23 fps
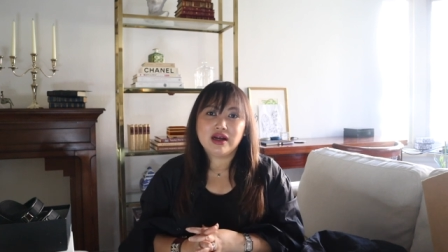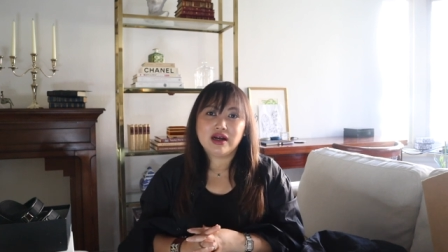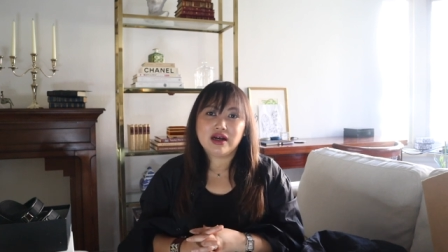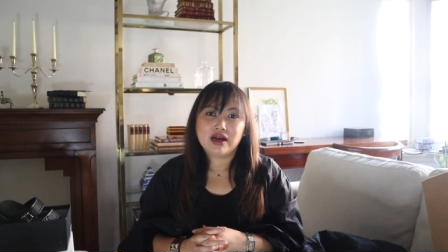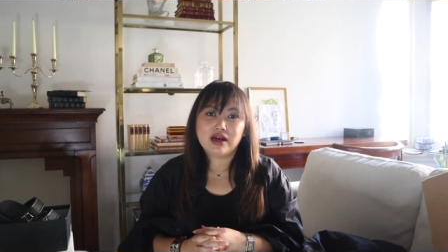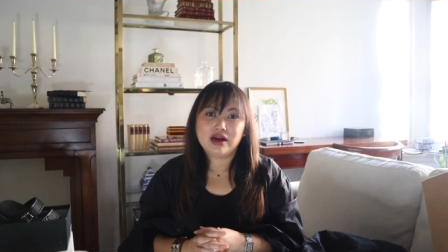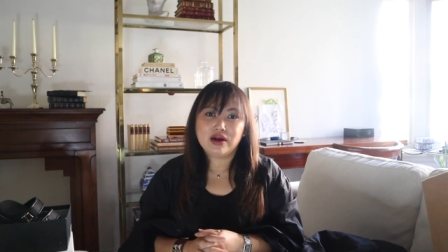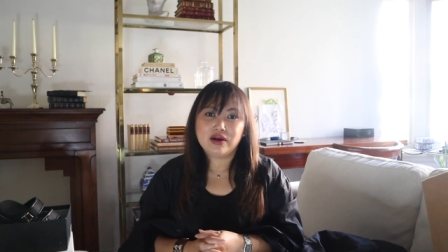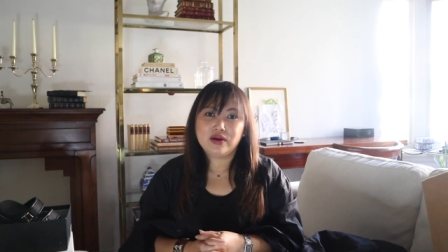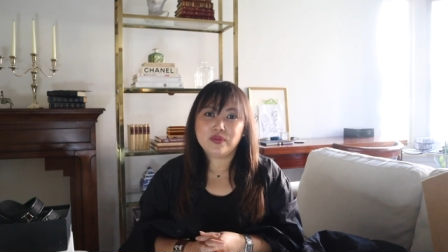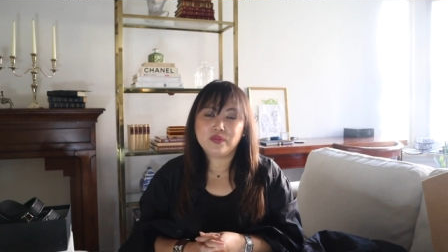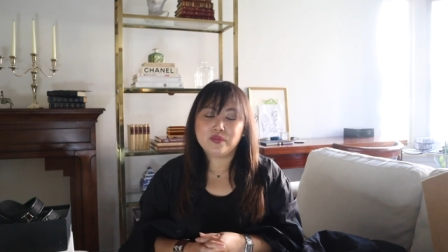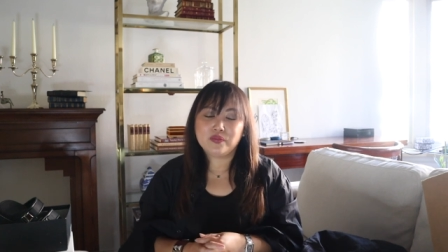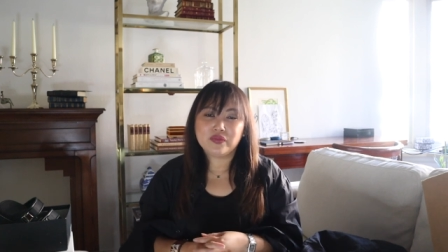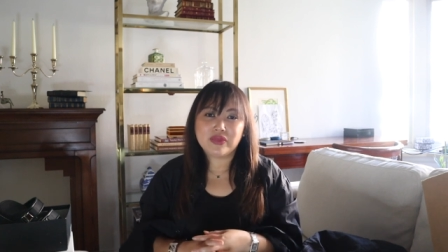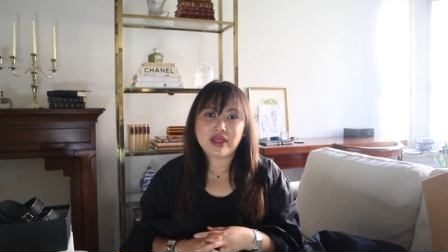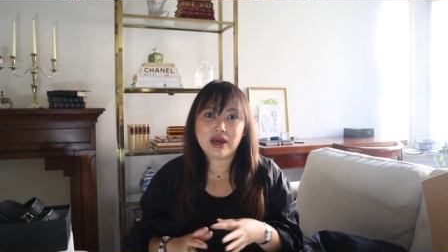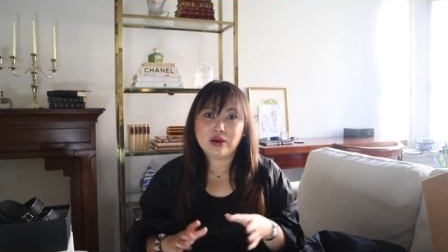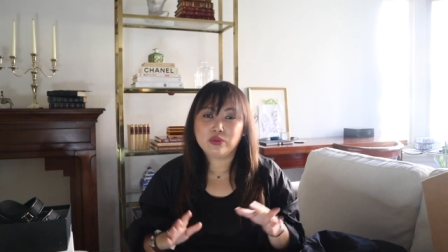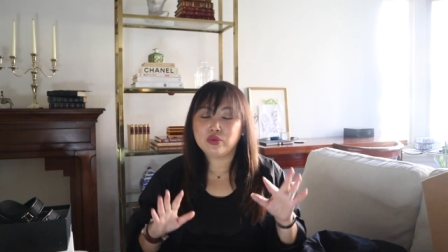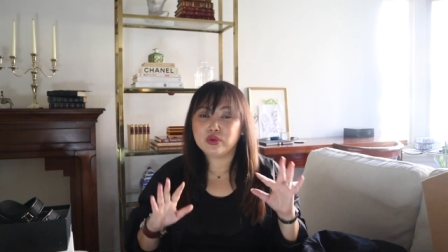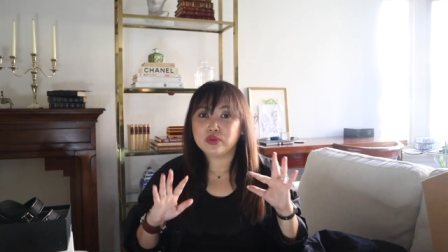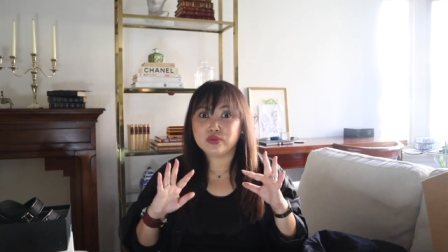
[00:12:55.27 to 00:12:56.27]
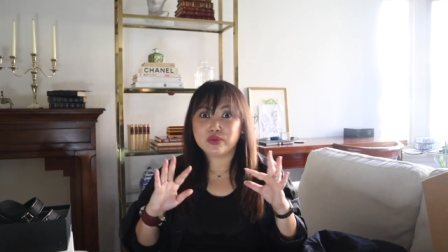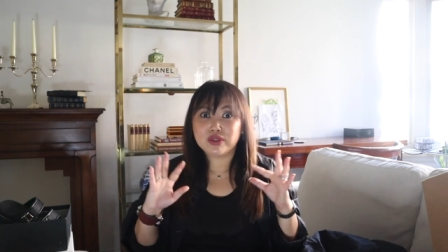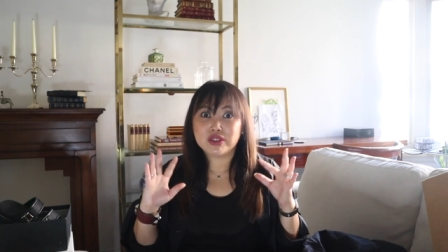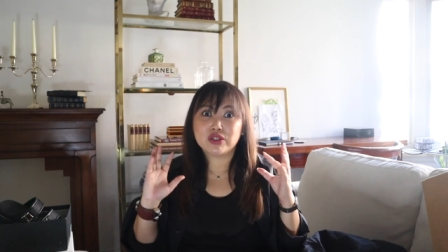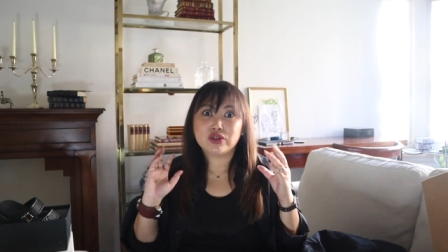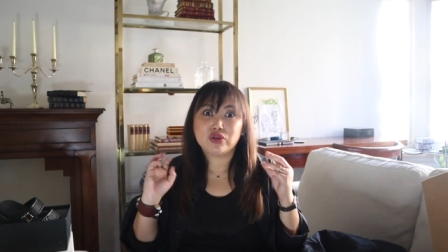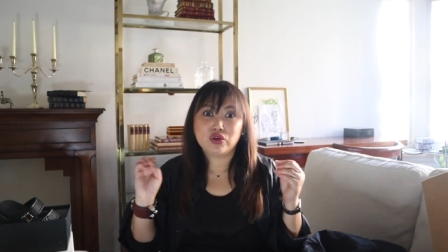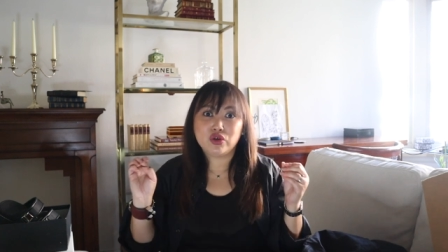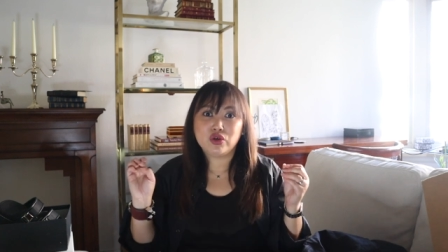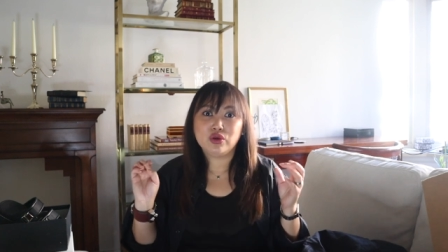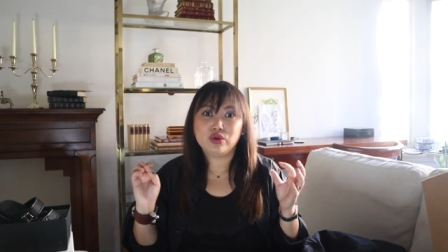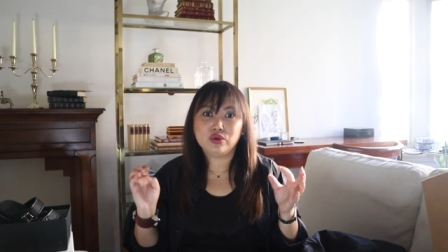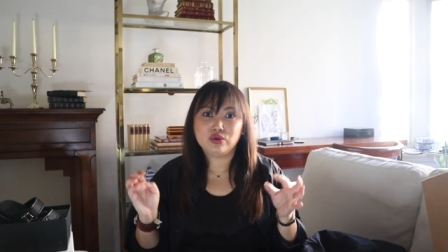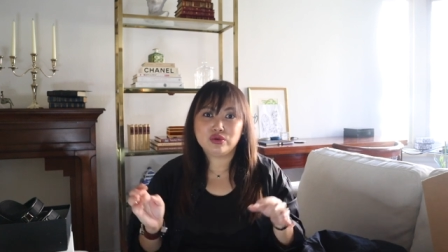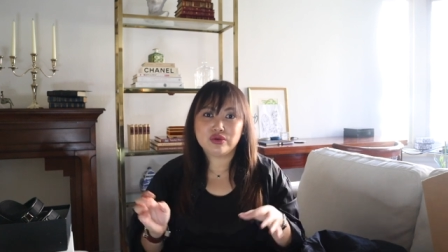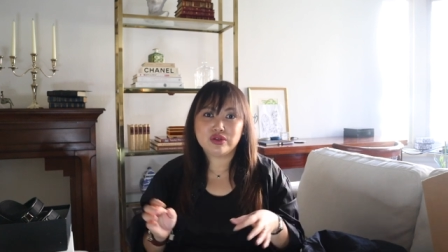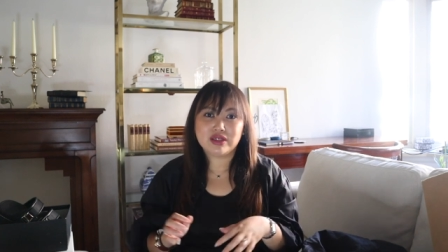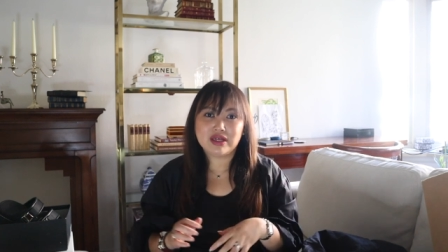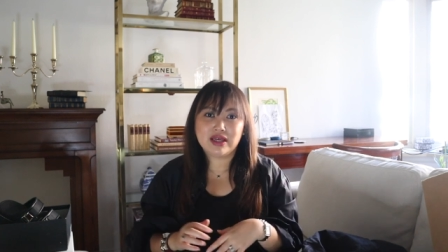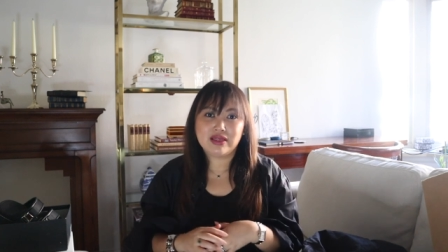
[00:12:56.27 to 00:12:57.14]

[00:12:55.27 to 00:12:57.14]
Um, that one was huge,